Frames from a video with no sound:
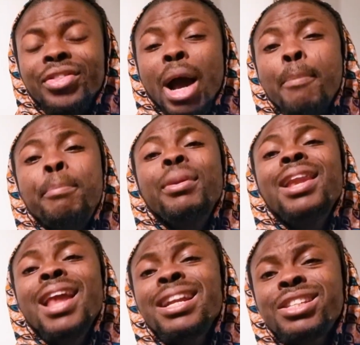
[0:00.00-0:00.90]
There are
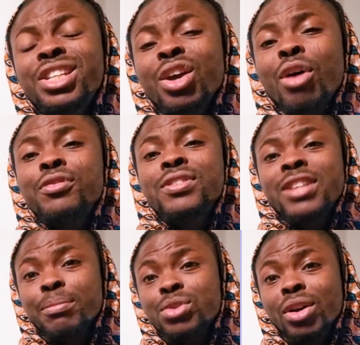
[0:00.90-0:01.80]
plenty of
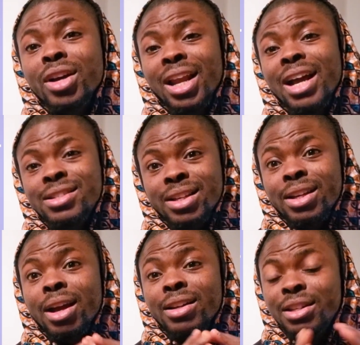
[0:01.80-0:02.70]
Samsung
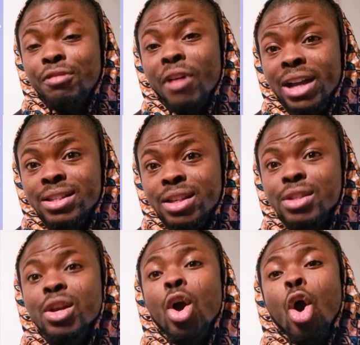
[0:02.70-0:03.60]
Galaxy
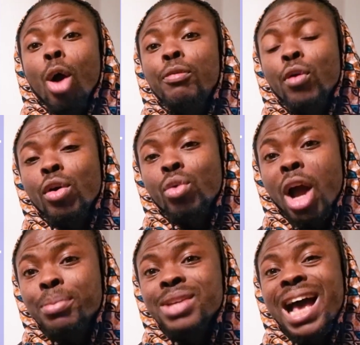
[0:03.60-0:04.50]
devices up for
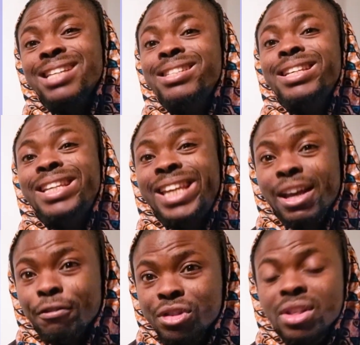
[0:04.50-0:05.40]
grabs as
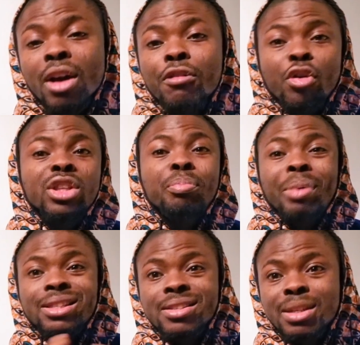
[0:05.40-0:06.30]
gifts for the
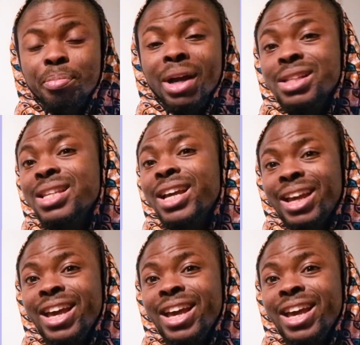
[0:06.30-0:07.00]
participants